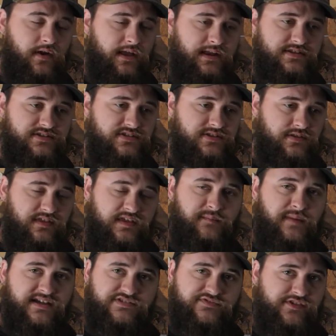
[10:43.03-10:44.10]
and it's the
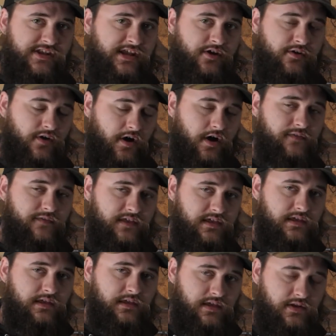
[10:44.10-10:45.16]
best video on
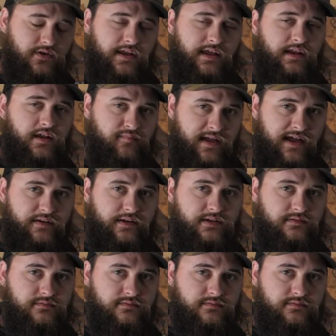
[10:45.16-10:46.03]
the internet about it.